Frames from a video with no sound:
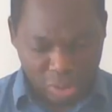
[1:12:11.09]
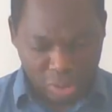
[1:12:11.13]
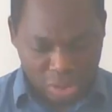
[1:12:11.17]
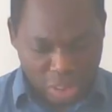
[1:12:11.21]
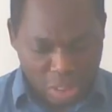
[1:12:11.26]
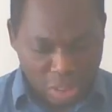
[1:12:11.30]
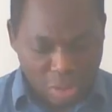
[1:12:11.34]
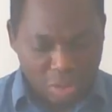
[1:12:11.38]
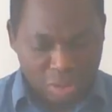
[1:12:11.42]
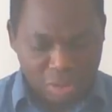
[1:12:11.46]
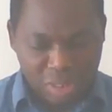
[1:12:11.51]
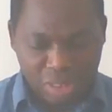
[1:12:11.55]

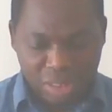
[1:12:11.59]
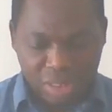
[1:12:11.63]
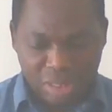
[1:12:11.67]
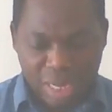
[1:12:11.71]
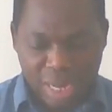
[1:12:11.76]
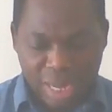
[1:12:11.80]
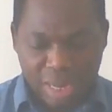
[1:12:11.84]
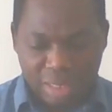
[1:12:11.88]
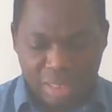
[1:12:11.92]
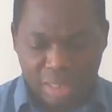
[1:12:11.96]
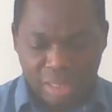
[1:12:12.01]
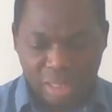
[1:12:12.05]
still
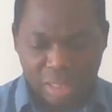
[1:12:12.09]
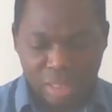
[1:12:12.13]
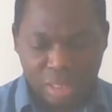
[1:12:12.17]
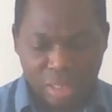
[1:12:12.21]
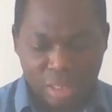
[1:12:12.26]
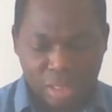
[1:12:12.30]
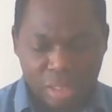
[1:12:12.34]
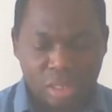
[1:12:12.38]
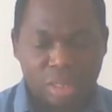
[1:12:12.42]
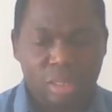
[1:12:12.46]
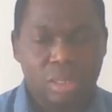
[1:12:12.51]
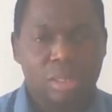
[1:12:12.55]
understand
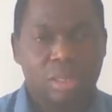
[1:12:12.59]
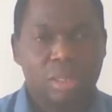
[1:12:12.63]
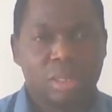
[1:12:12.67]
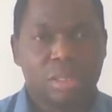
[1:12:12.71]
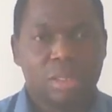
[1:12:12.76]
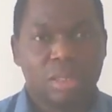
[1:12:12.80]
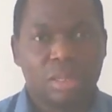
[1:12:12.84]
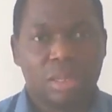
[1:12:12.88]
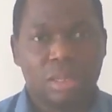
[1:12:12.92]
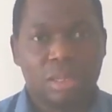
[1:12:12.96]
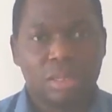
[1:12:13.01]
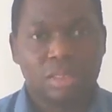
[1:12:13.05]

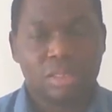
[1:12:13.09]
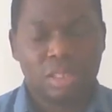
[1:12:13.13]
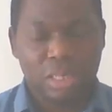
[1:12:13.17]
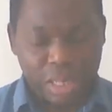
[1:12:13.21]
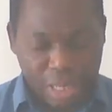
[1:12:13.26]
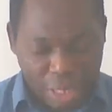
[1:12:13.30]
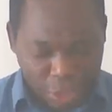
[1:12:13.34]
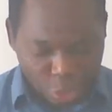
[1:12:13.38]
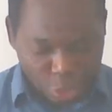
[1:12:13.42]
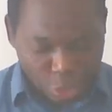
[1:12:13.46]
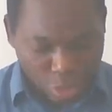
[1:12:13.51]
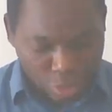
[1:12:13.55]

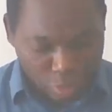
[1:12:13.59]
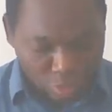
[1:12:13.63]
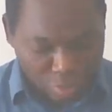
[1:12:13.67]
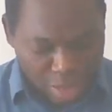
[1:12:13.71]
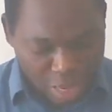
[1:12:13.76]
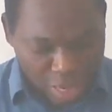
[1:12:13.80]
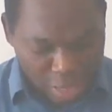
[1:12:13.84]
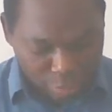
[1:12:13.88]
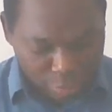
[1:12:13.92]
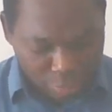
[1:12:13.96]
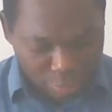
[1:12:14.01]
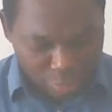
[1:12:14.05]
the nature
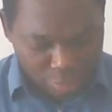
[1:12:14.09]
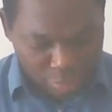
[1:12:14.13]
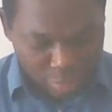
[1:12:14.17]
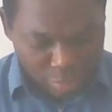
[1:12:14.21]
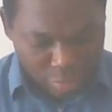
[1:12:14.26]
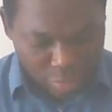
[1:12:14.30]
of life.